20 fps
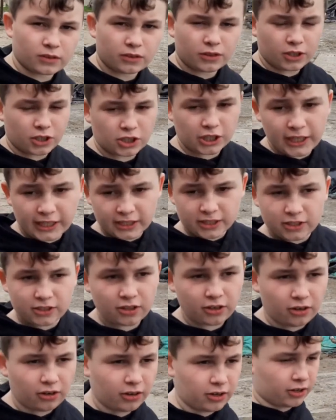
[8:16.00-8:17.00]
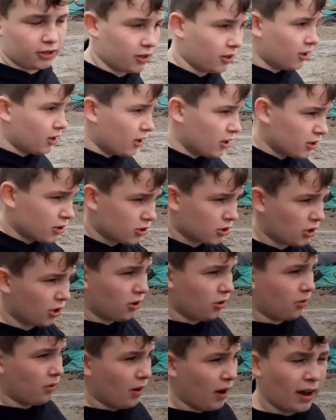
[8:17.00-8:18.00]
The sheets down,
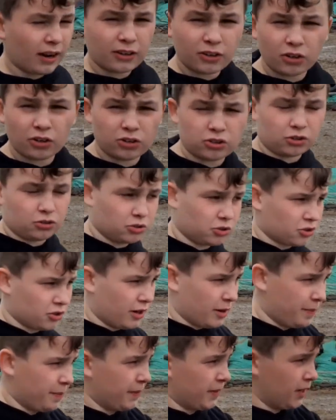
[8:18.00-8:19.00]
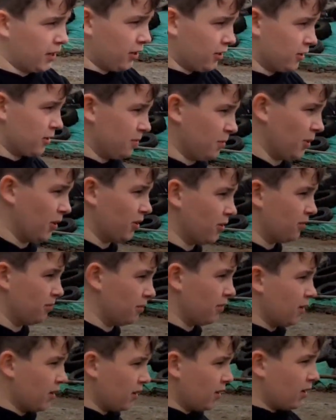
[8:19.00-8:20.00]
so, and also scraping out the bottom.
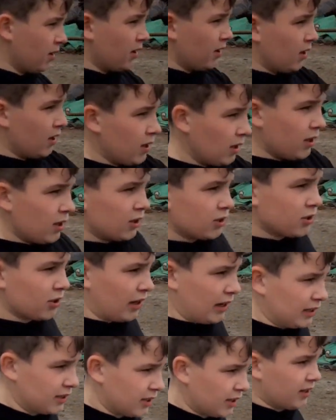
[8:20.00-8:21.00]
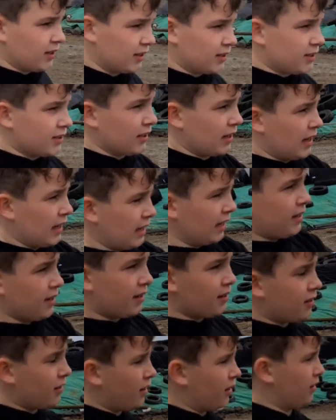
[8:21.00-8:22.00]
So as you can see,
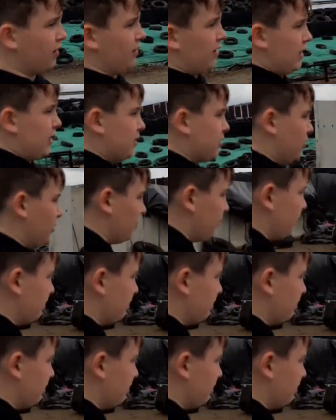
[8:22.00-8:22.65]
none of this will